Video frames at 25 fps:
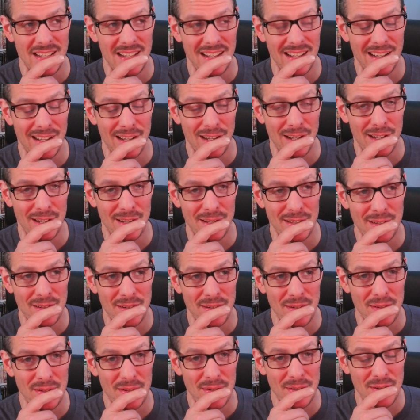Uh,
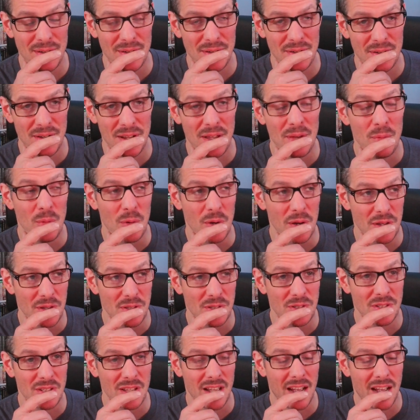it was.